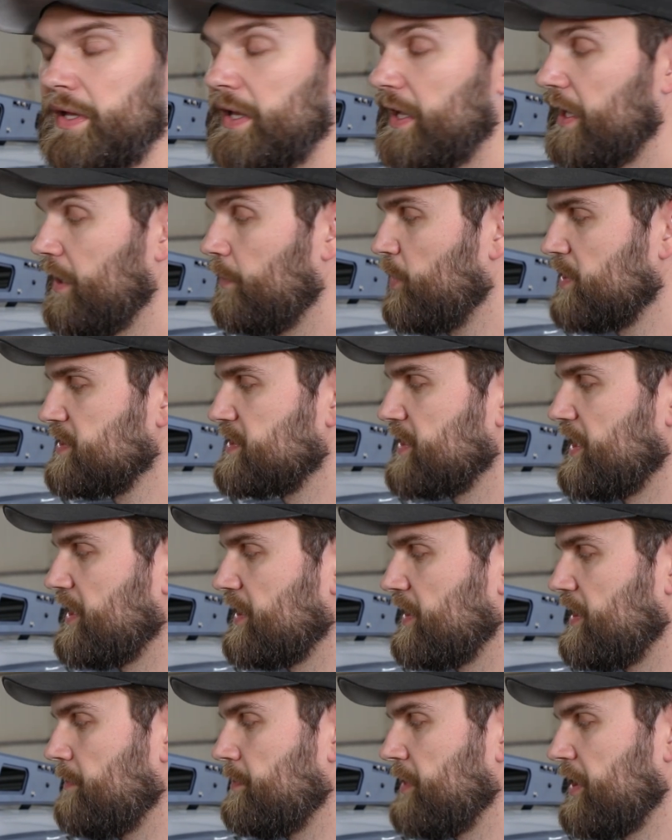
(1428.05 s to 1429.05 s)
And once
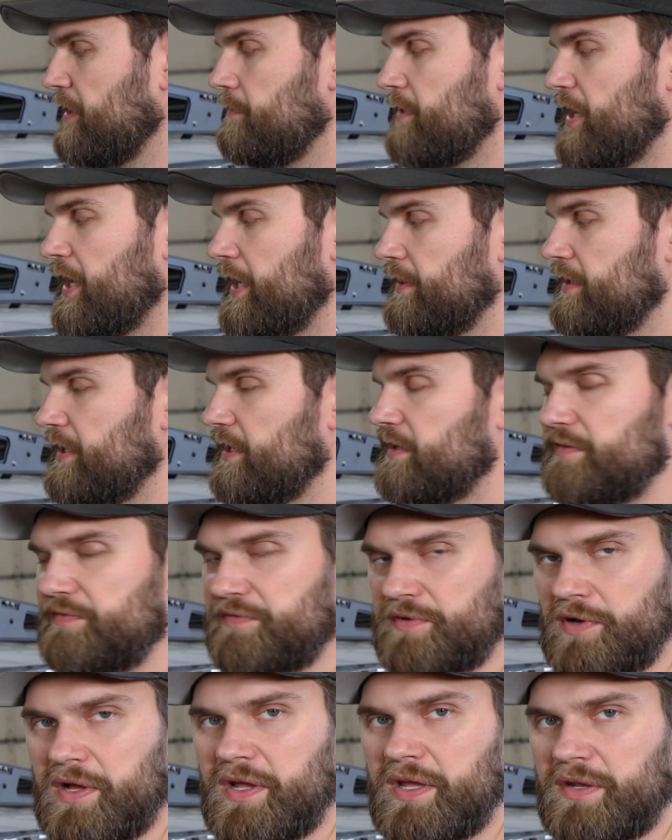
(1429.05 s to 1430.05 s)
again, keeping in mind that the
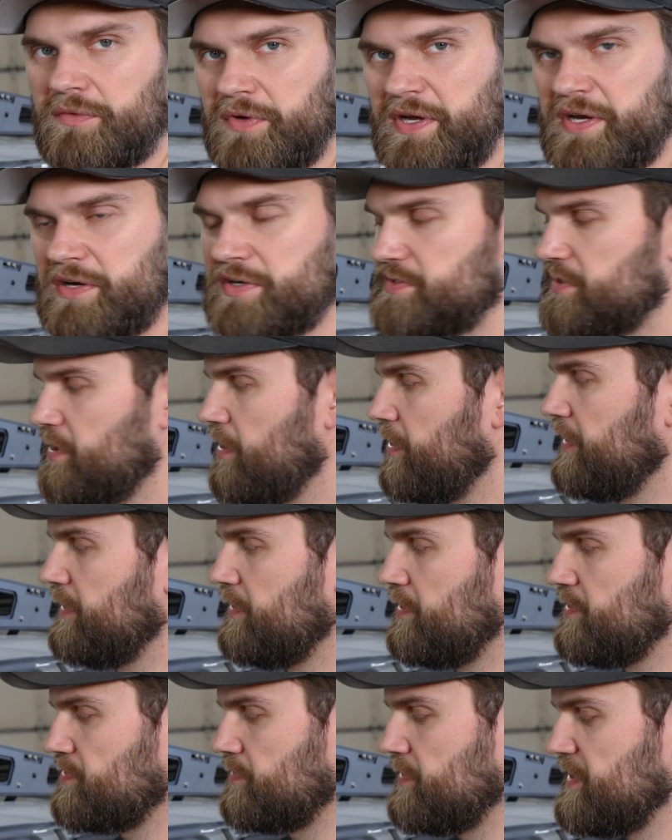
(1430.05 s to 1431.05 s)
front and rears are in
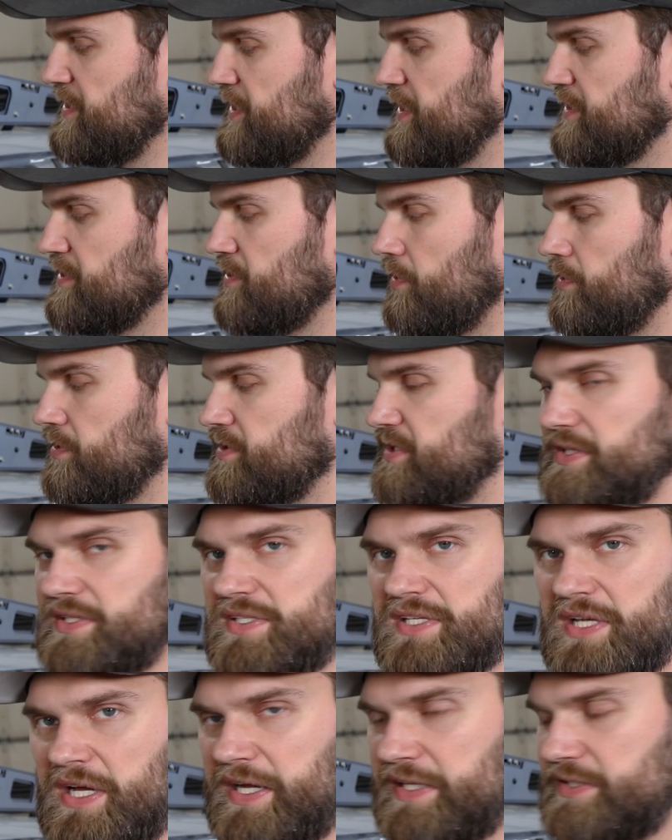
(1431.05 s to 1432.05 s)
those recessed holes
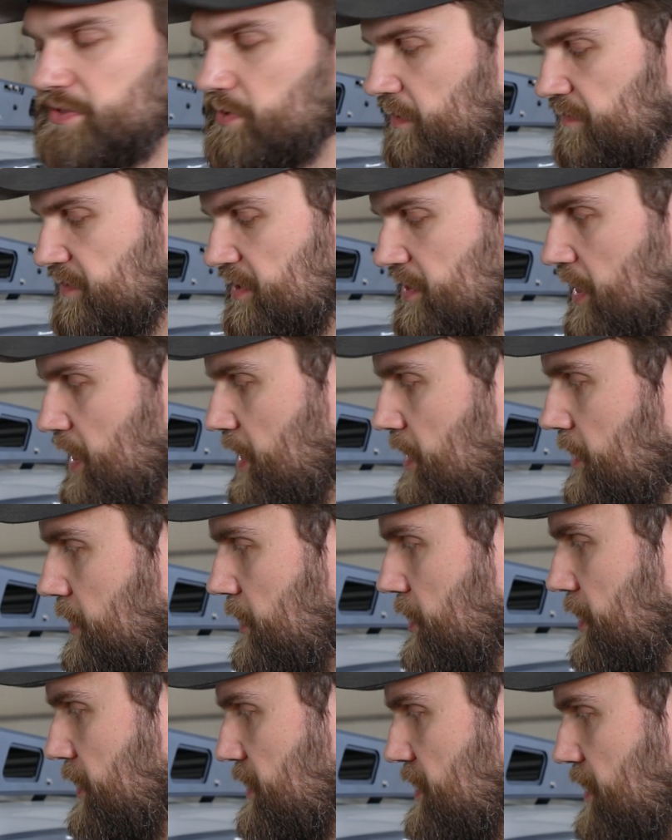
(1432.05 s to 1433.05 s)
inside, so I've just got a
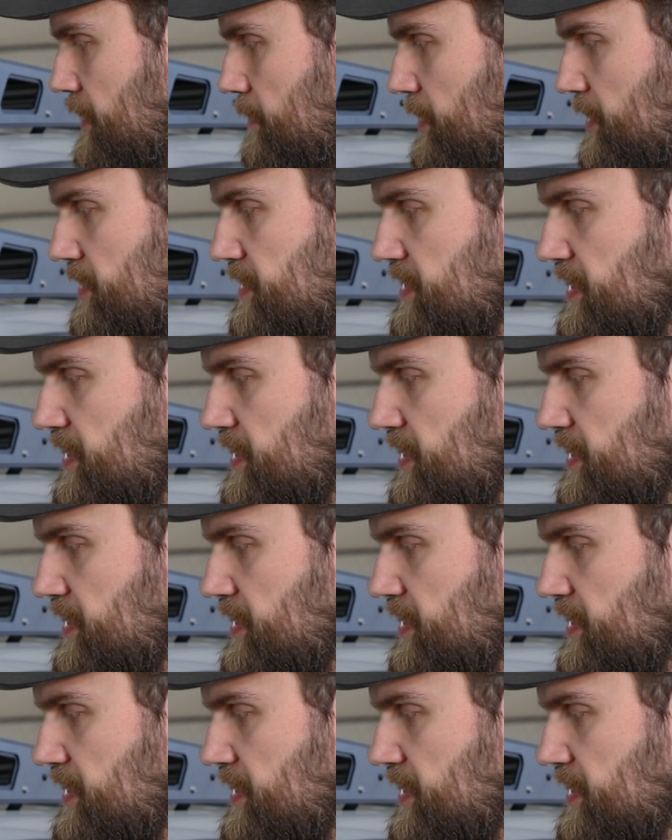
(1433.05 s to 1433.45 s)
long 10mm